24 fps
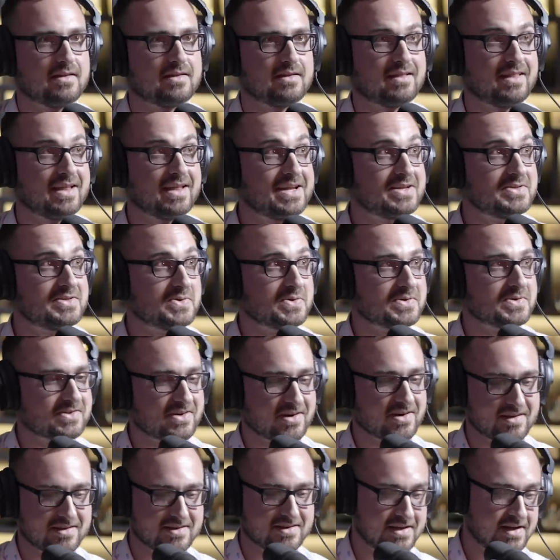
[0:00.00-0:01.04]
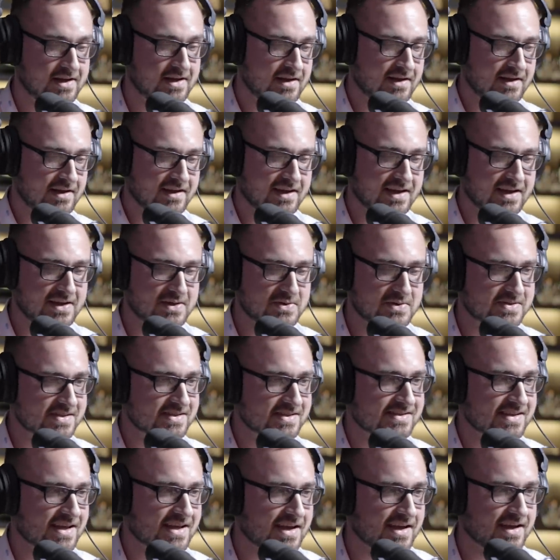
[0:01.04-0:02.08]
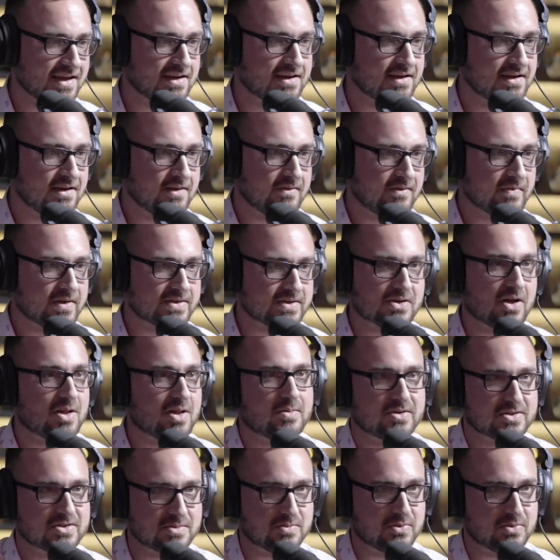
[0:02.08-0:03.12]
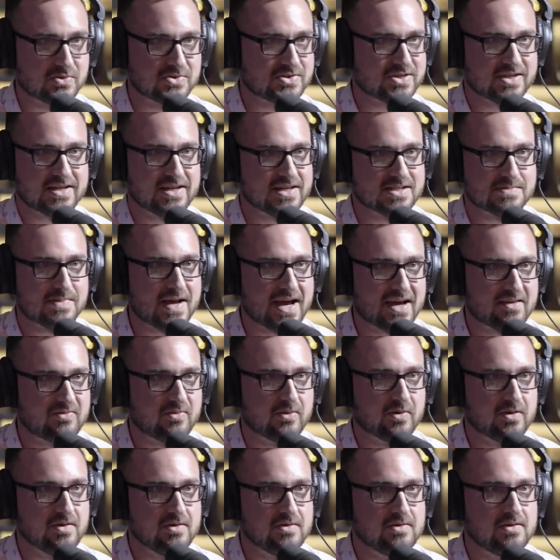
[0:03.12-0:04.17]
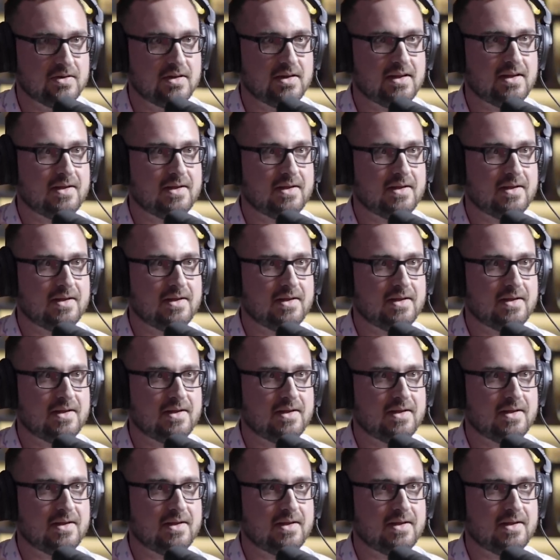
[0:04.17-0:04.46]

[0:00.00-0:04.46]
uh, the late George Carlin. Yeah, he used to say it's all a bunch of bullshit and it's bad for you.